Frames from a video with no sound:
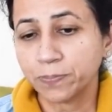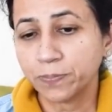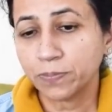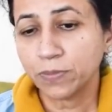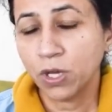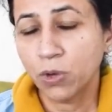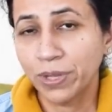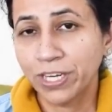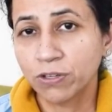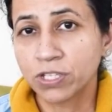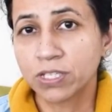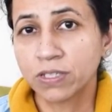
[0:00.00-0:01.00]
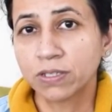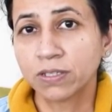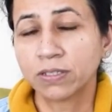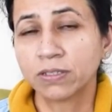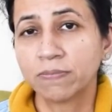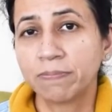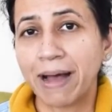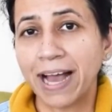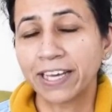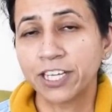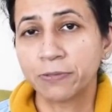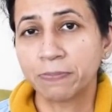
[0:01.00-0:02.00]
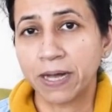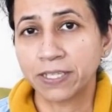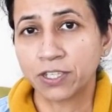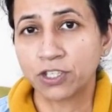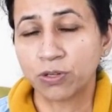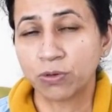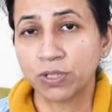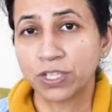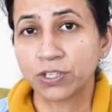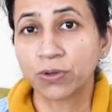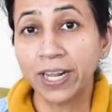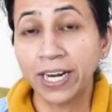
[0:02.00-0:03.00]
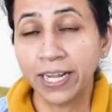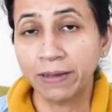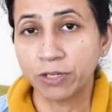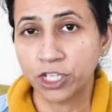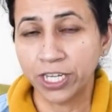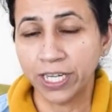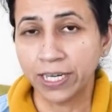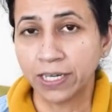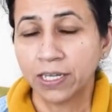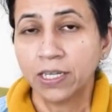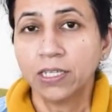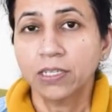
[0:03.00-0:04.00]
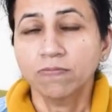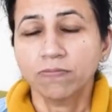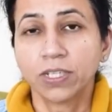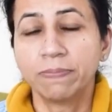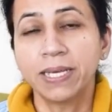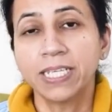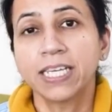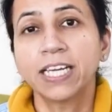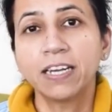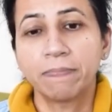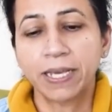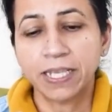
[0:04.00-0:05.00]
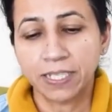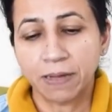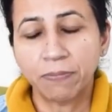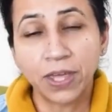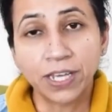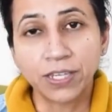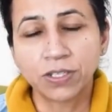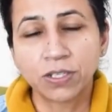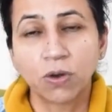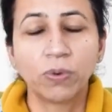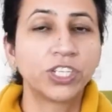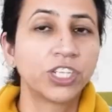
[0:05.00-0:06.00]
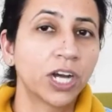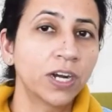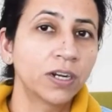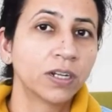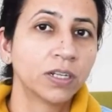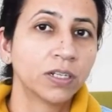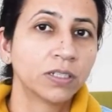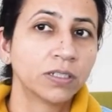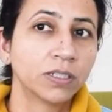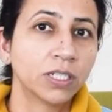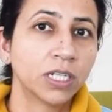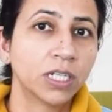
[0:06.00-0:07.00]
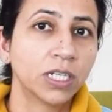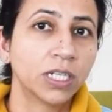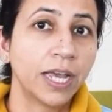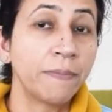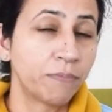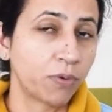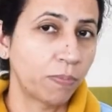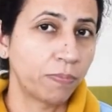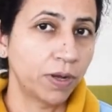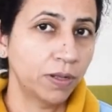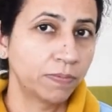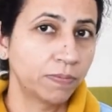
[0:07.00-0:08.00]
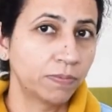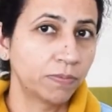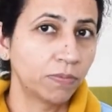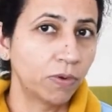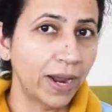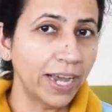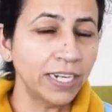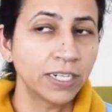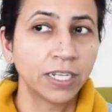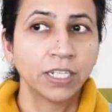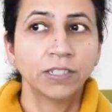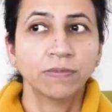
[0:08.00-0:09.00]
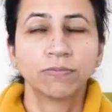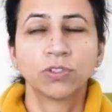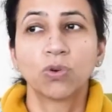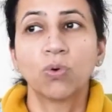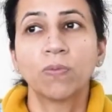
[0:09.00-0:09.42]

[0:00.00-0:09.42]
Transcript: when your baggage passes through the screening machine, it basically picks up things which are improper, right? So,